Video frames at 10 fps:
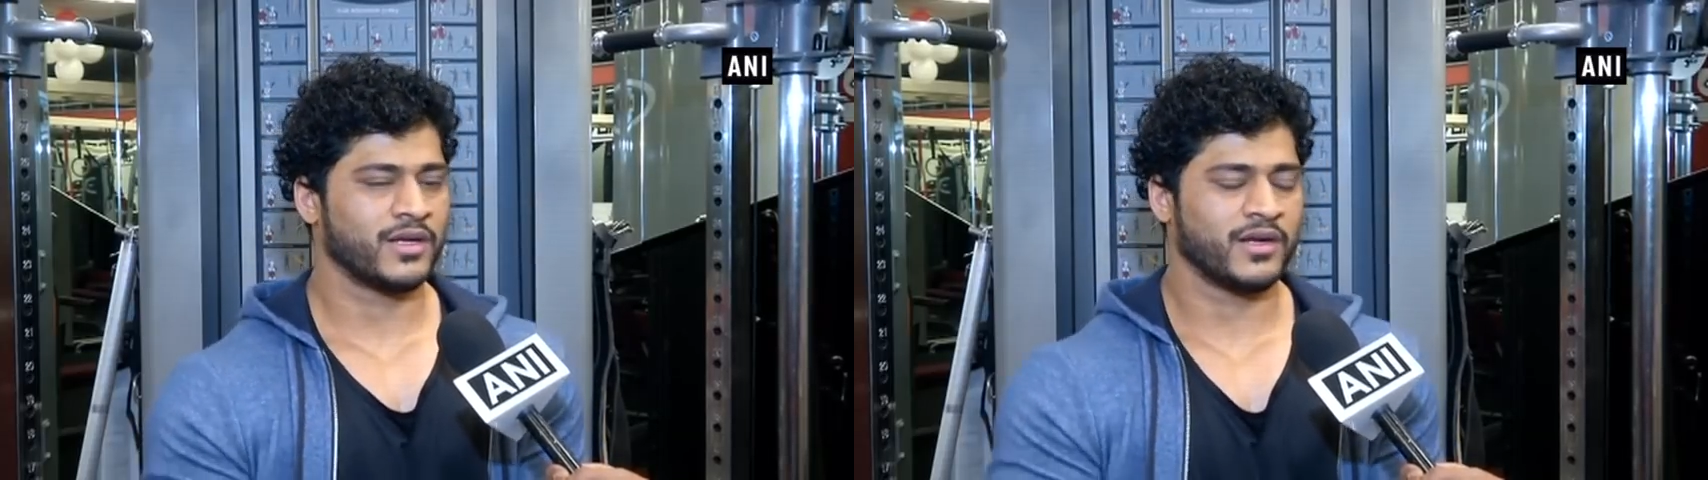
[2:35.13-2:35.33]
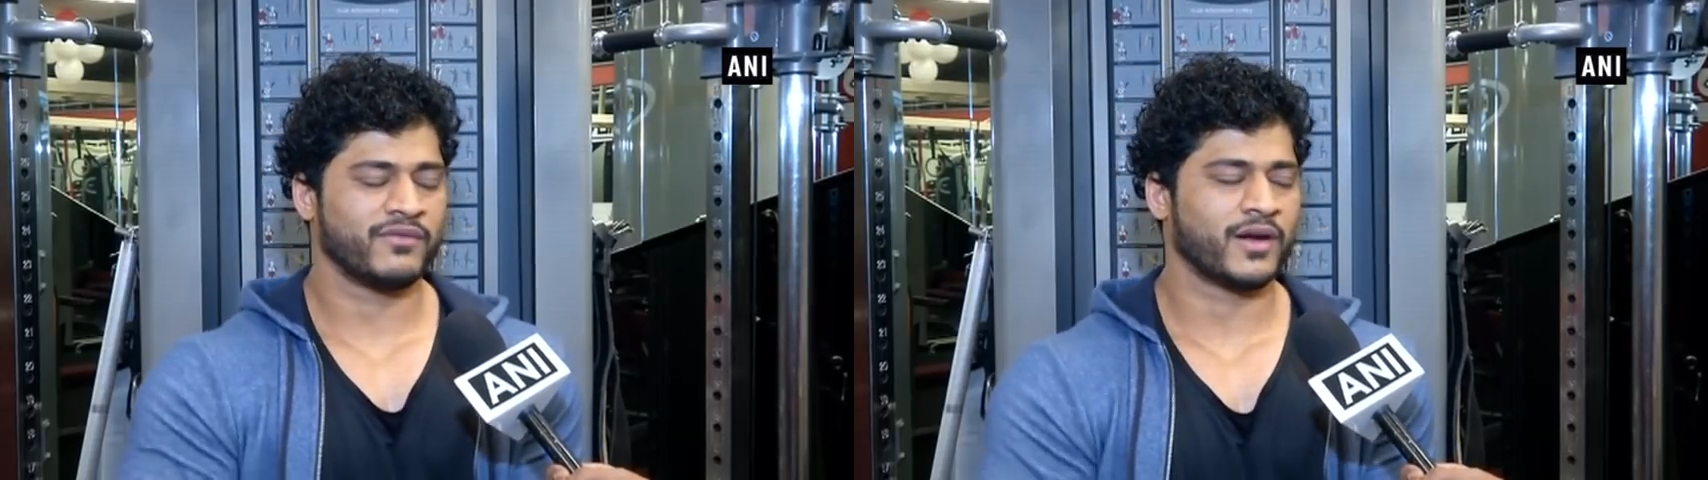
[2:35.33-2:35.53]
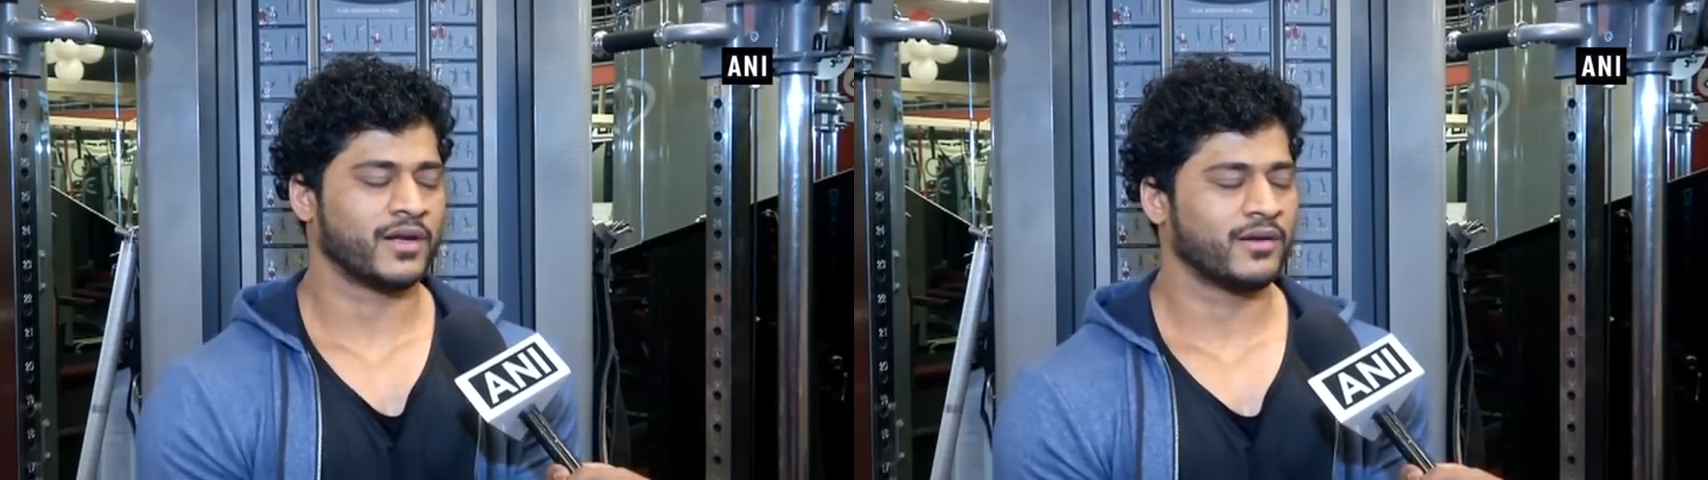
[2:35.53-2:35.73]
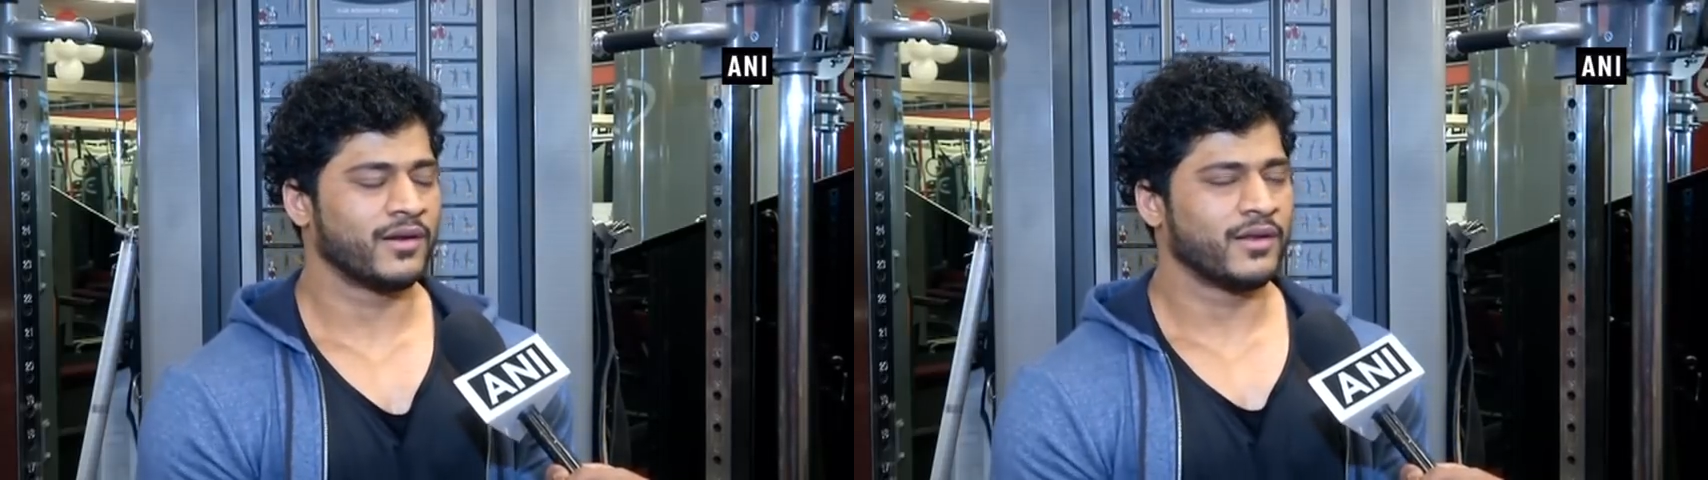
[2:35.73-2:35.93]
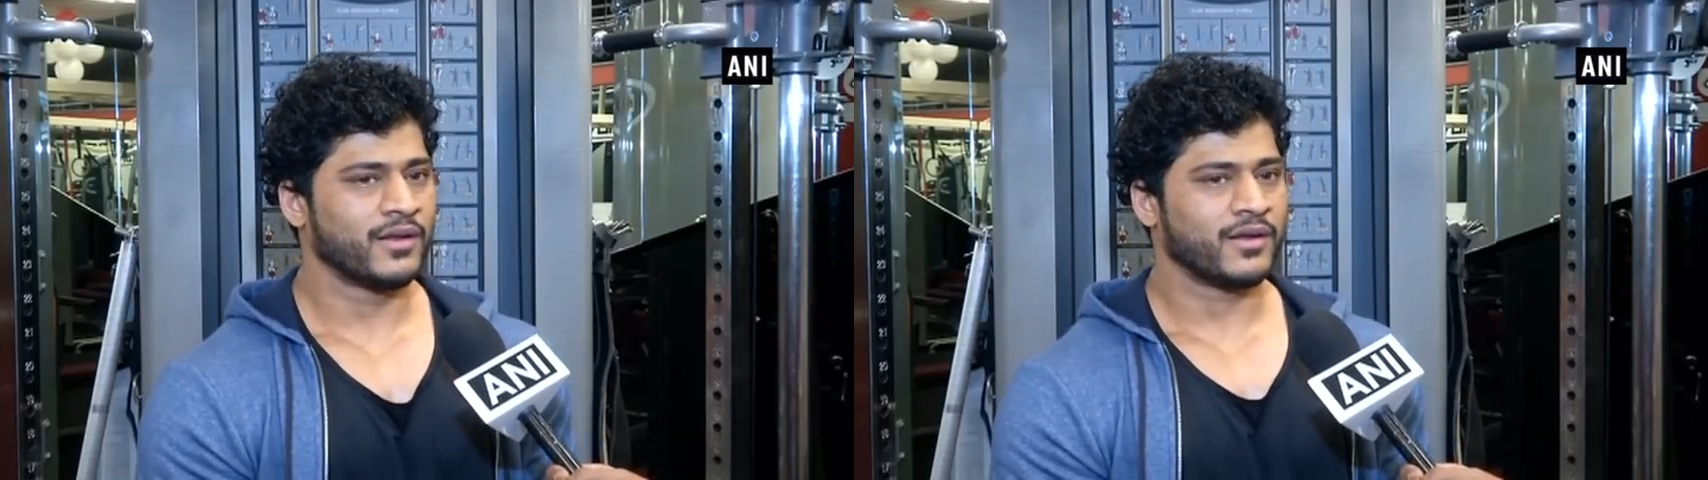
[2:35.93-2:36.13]
any fat,
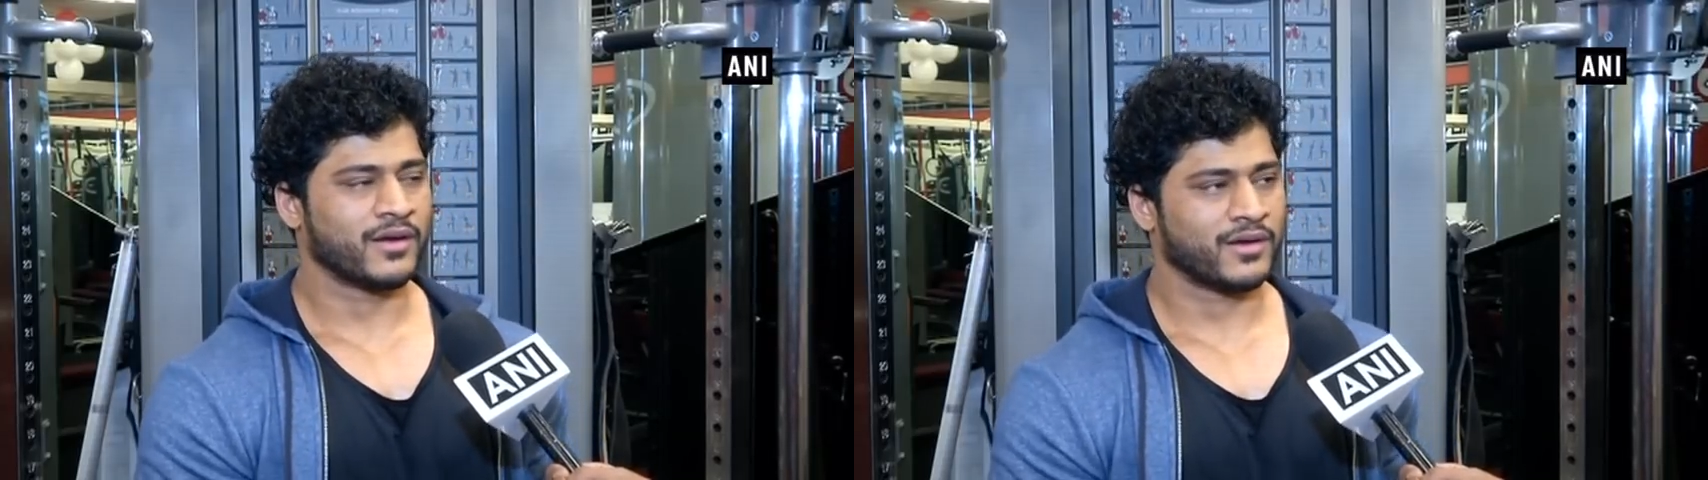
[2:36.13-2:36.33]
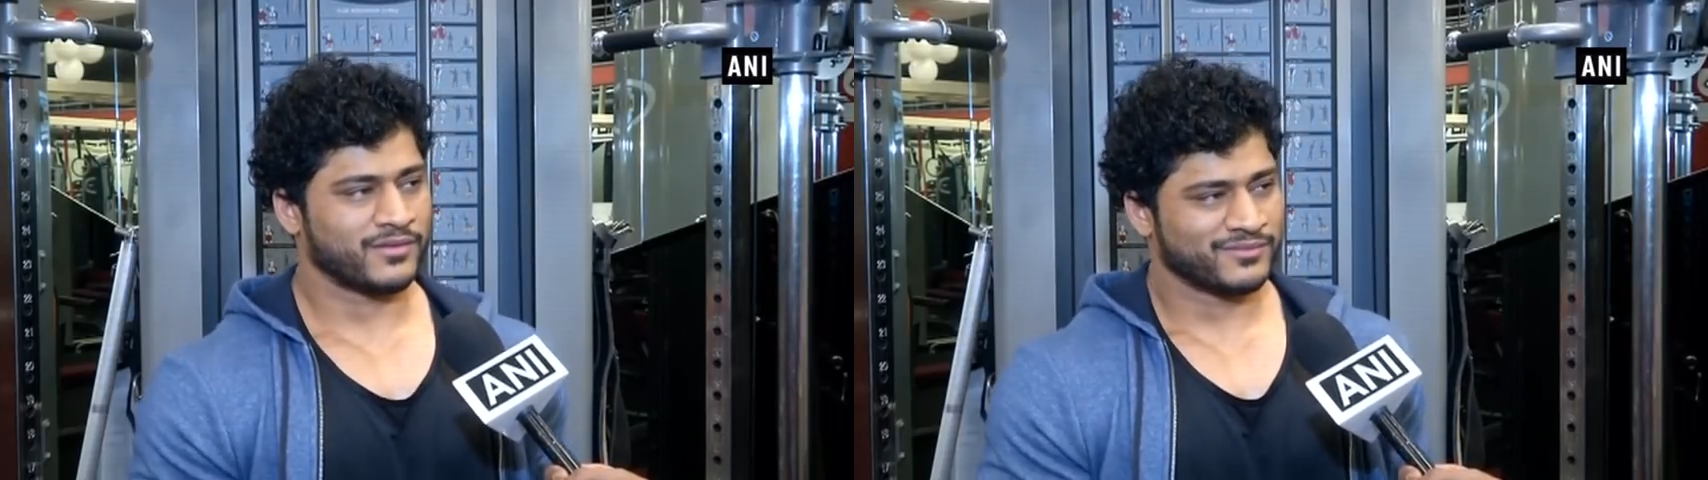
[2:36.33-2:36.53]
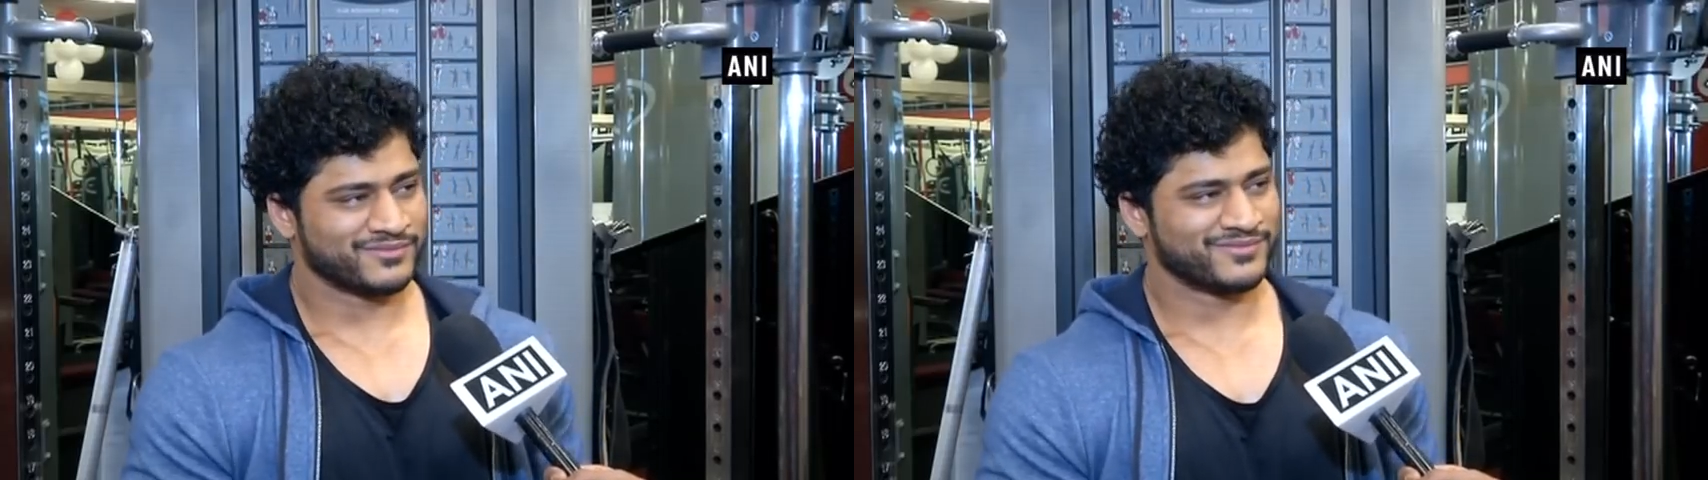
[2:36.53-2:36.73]
uh,